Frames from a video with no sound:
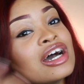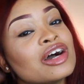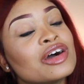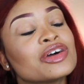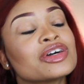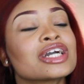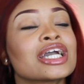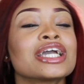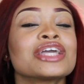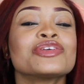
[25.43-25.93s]

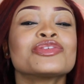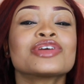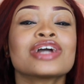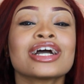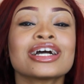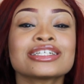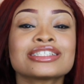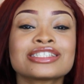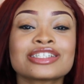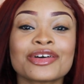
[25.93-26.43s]
okay you
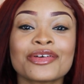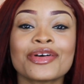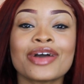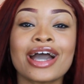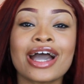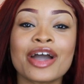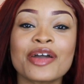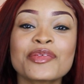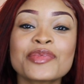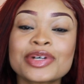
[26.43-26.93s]
guys so
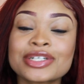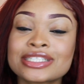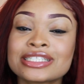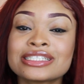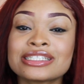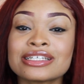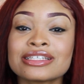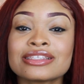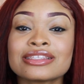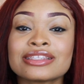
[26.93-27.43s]
I was
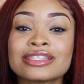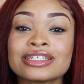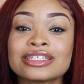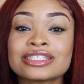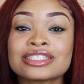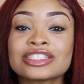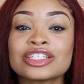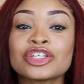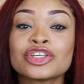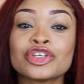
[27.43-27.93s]
sent
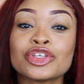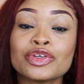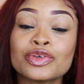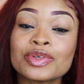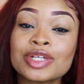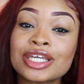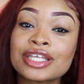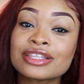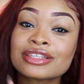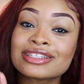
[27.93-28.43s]
this
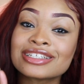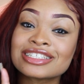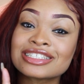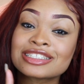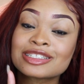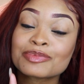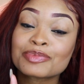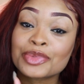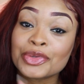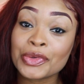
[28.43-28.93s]
unit
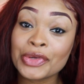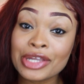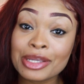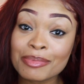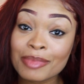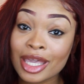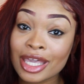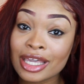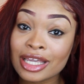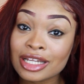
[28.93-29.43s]
this
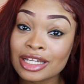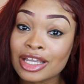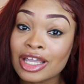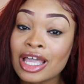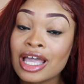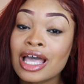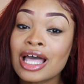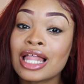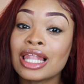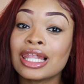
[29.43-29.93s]
pre-made
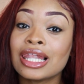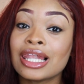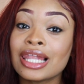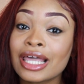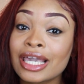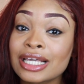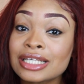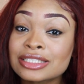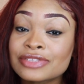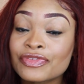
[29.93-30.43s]

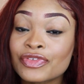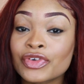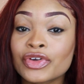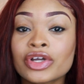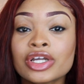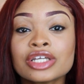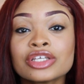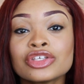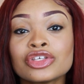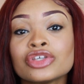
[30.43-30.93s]
lace
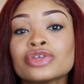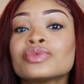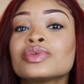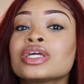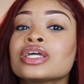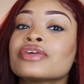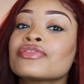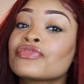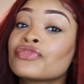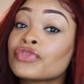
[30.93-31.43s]
front
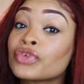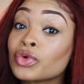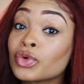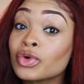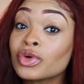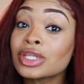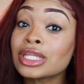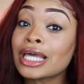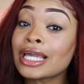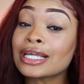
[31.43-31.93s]
unit
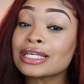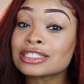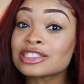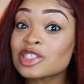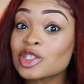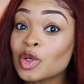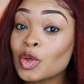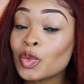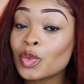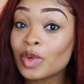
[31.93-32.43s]
full
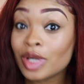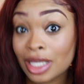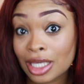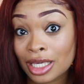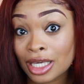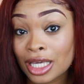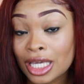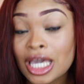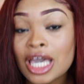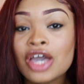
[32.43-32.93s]
lace
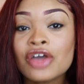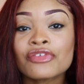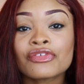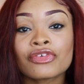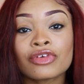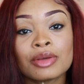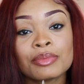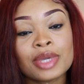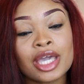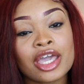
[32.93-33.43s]
wig
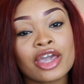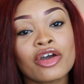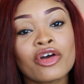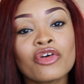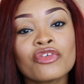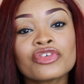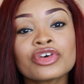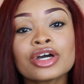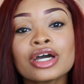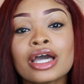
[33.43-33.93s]
from
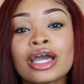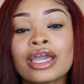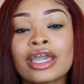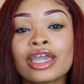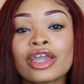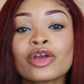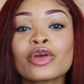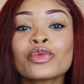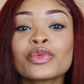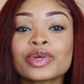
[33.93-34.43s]

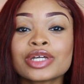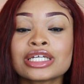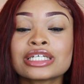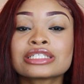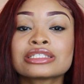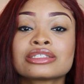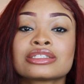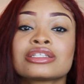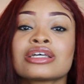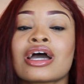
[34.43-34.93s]

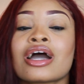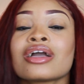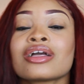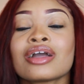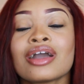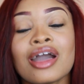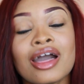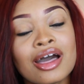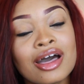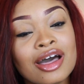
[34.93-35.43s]

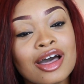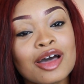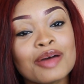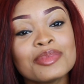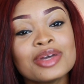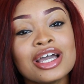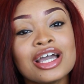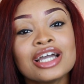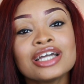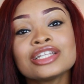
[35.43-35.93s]

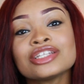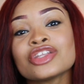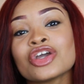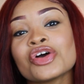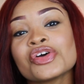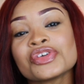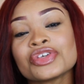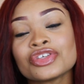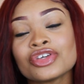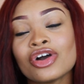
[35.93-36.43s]
elvahairwigs.com
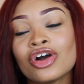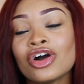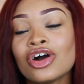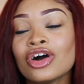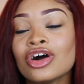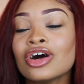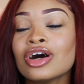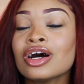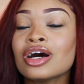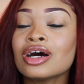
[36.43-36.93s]
now
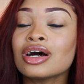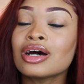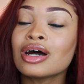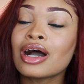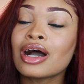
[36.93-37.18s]
y'all